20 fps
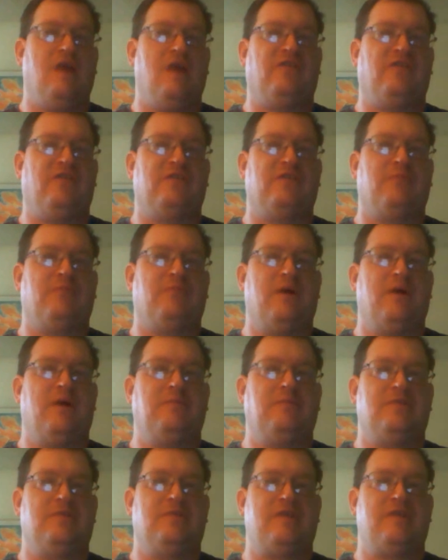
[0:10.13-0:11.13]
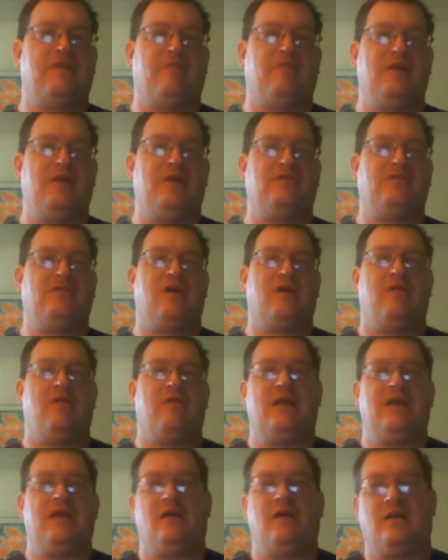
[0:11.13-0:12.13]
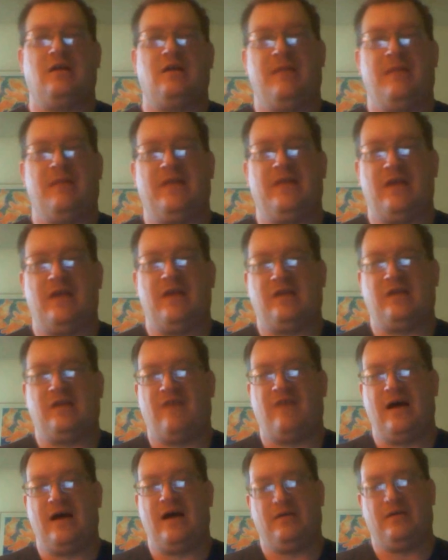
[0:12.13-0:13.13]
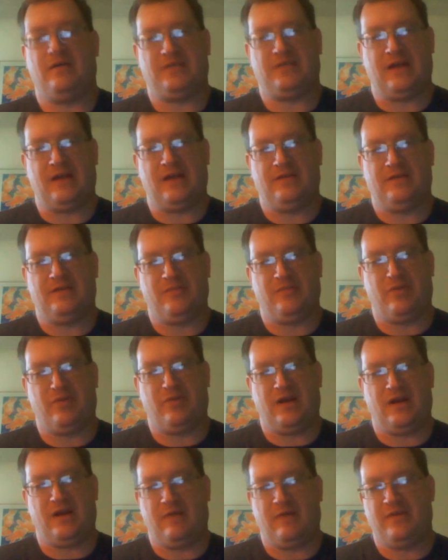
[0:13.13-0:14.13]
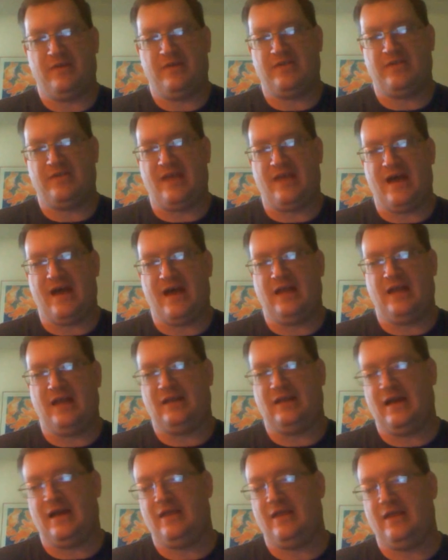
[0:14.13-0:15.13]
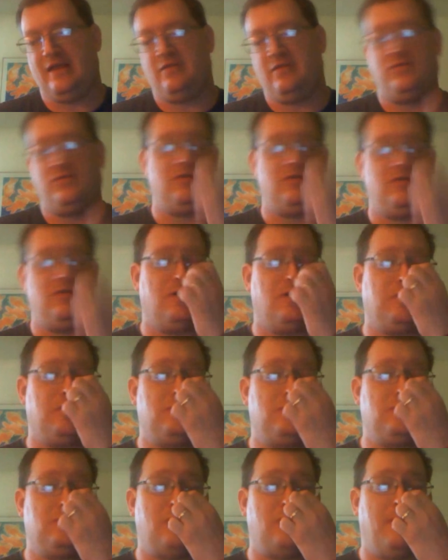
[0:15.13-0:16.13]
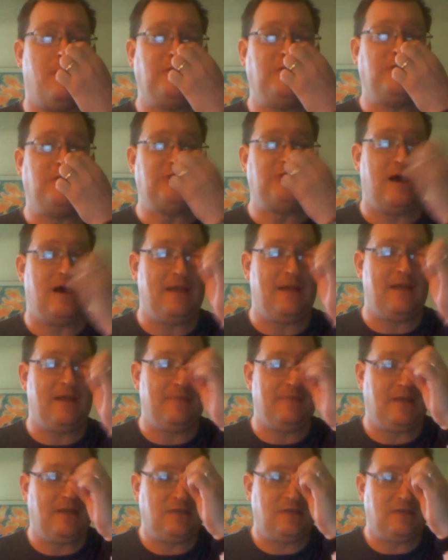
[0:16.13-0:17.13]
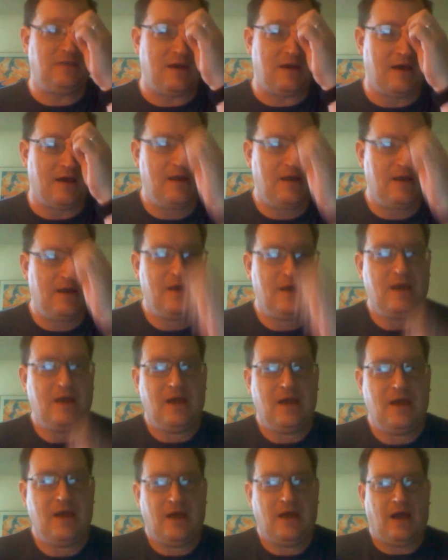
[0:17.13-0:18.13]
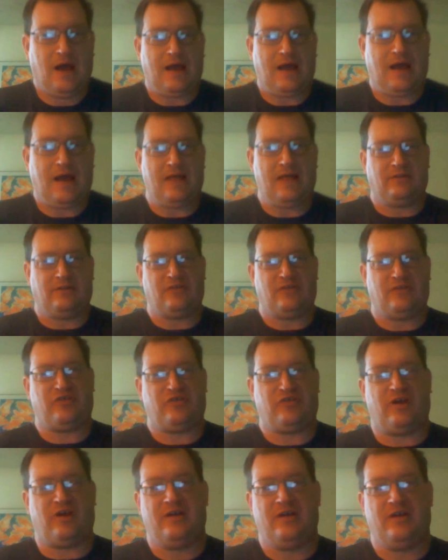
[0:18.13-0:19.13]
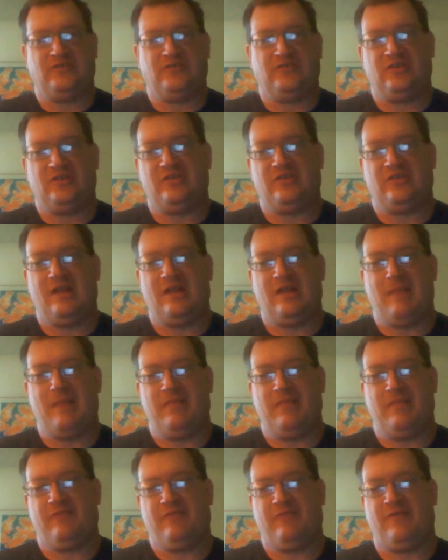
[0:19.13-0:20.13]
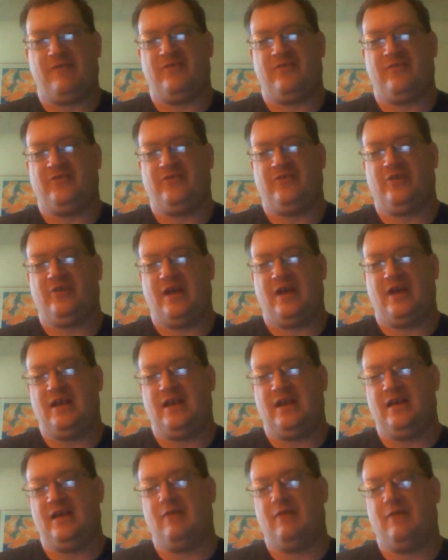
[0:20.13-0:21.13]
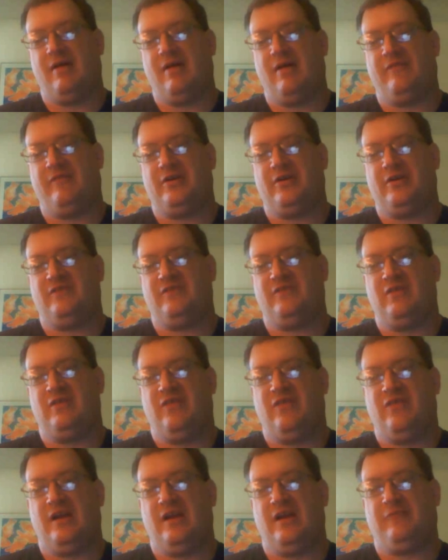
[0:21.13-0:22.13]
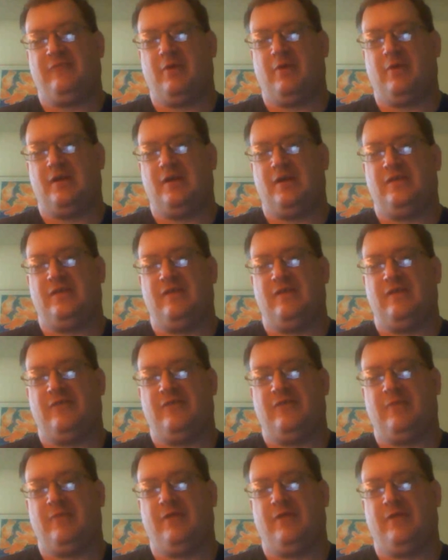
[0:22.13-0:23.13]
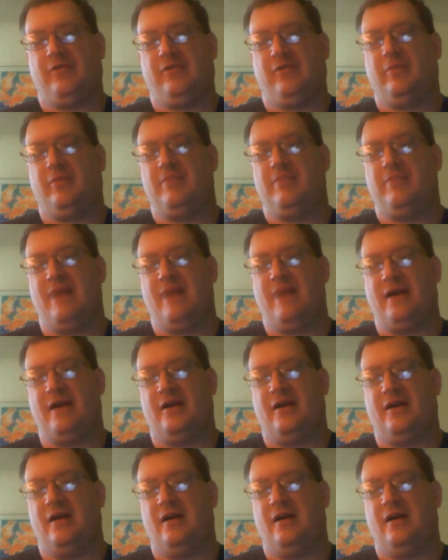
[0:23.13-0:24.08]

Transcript: First one was several months ago when I talked about the X-Files and how disappointed I was in that, and that took so much time that I got a little discouraged and decided maybe this wasn't such a good idea. Well, I've learned a few things. We're going to see if this one goes a little bit better.